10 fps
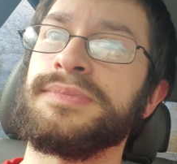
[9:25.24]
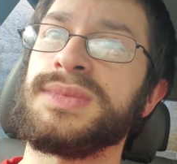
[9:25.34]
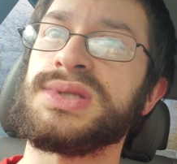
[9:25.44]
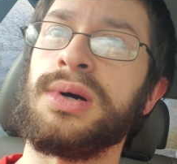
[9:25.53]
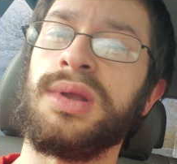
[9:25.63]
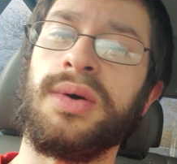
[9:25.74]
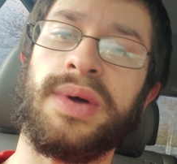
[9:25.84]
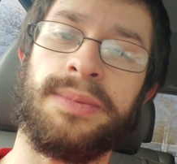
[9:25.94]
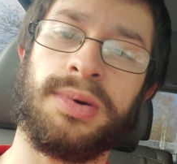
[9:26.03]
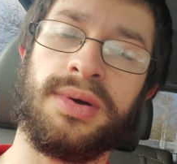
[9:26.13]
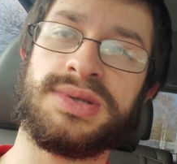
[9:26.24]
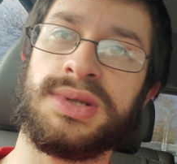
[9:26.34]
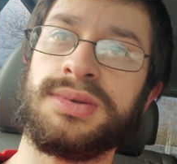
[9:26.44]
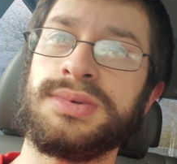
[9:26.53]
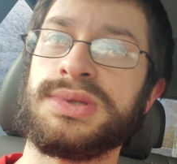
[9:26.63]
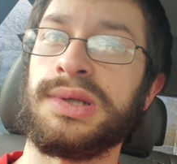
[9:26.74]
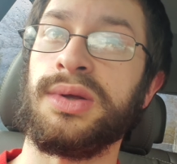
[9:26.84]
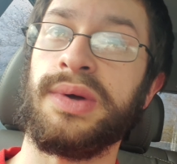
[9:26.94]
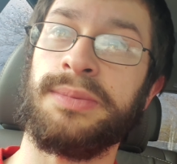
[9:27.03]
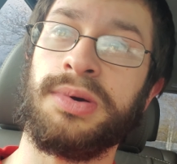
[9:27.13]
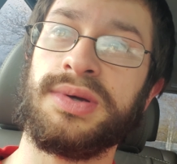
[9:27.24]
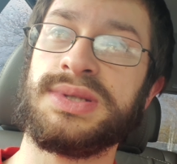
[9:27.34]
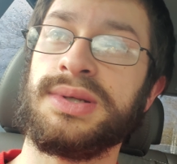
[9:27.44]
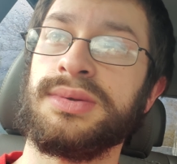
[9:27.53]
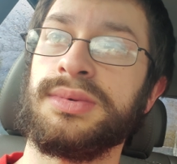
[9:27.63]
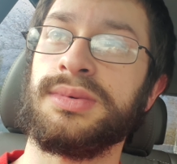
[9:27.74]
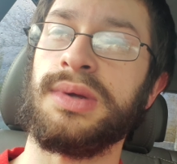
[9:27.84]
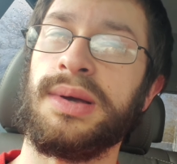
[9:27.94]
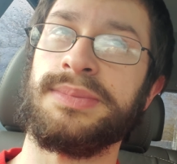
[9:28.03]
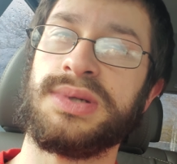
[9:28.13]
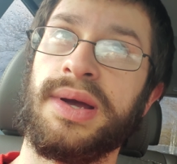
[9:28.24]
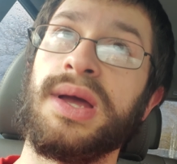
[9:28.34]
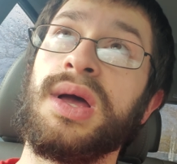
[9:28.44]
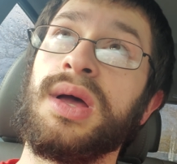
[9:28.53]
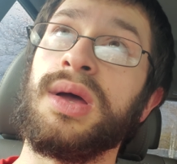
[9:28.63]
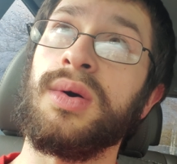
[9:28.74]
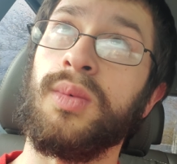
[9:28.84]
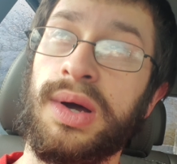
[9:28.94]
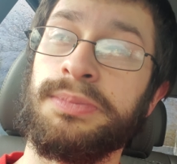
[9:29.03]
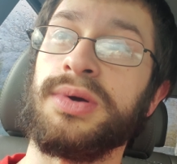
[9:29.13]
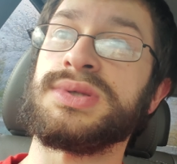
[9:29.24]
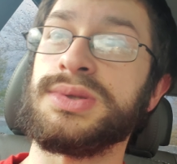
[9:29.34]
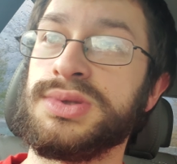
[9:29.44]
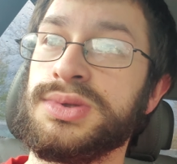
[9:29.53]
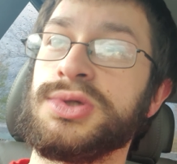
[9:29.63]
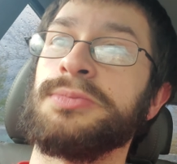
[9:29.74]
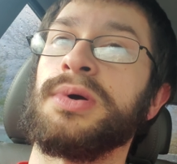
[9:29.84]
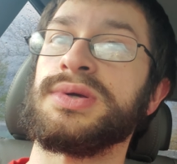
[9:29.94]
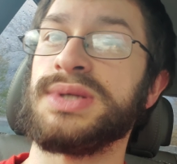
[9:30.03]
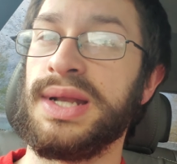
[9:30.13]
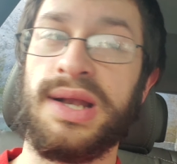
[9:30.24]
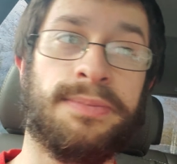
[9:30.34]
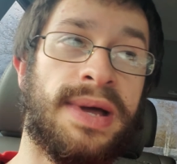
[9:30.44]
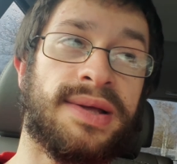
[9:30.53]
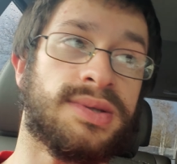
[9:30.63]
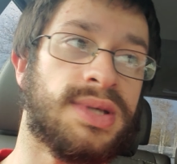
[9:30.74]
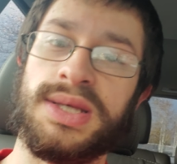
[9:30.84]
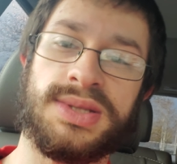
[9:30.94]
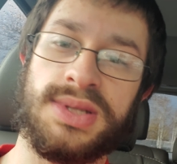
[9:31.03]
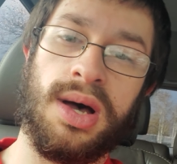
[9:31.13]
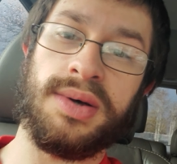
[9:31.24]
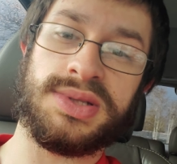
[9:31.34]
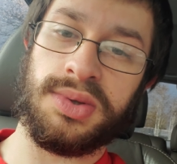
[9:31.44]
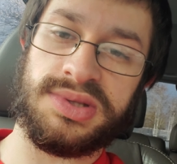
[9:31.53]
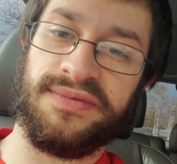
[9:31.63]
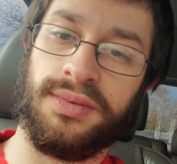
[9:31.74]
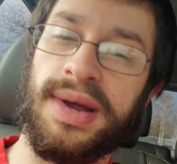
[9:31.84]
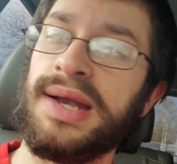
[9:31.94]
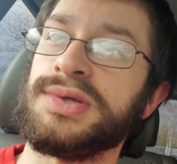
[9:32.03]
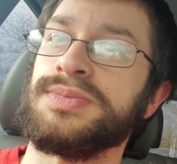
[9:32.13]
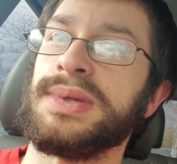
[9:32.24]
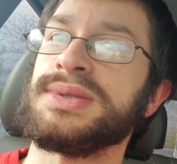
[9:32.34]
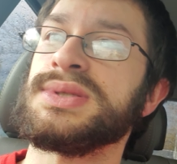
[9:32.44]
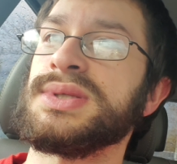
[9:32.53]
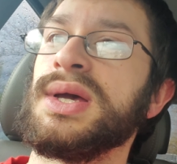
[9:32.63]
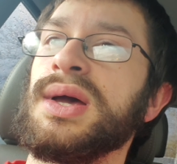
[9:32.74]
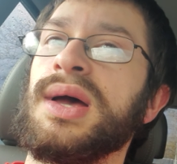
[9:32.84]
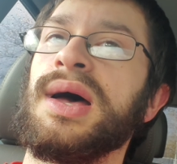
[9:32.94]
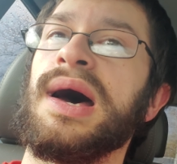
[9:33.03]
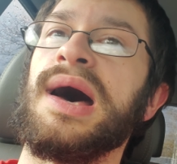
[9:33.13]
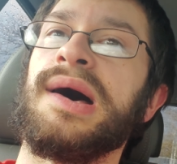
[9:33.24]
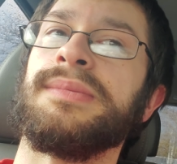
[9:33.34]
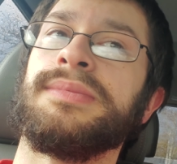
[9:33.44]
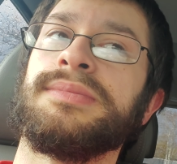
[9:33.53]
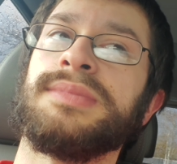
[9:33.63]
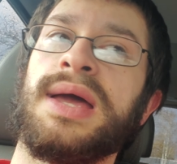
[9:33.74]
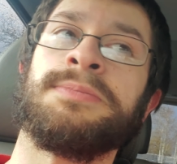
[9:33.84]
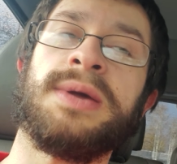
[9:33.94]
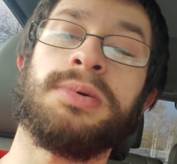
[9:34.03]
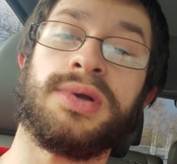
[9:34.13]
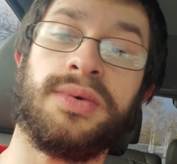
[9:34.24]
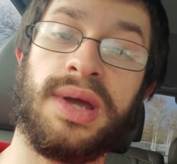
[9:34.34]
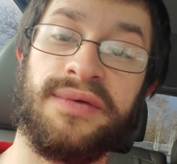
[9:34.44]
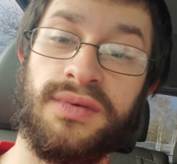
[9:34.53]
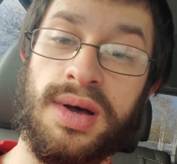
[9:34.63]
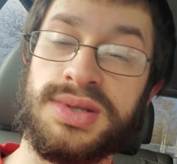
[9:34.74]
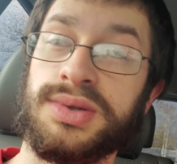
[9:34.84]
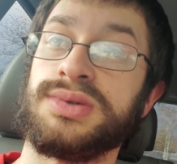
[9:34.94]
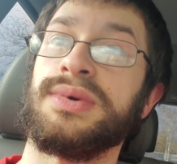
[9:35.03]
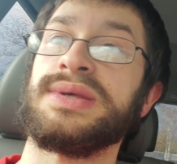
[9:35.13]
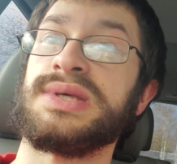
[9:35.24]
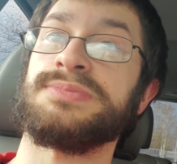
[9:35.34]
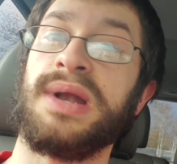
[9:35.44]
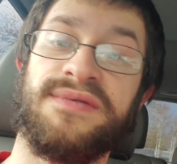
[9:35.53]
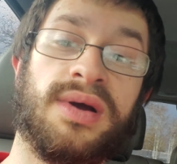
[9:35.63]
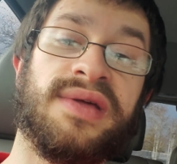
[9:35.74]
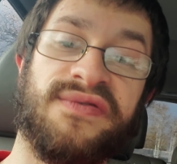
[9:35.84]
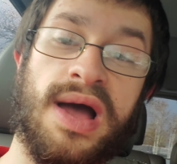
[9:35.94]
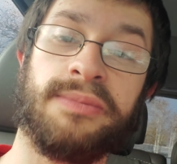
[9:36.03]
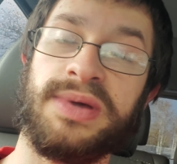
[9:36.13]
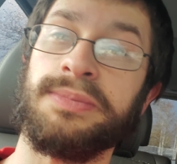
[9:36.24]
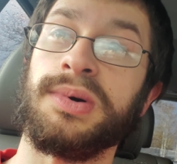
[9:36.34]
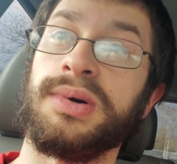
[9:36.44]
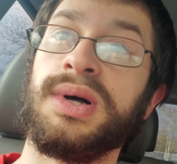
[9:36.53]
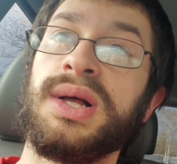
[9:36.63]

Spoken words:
solo and a person, no, I'm sorry, 1 person, 2 person, and a pet. There's all sorts of arrangements. And people are doing it for all sorts of reasons. But I've already found people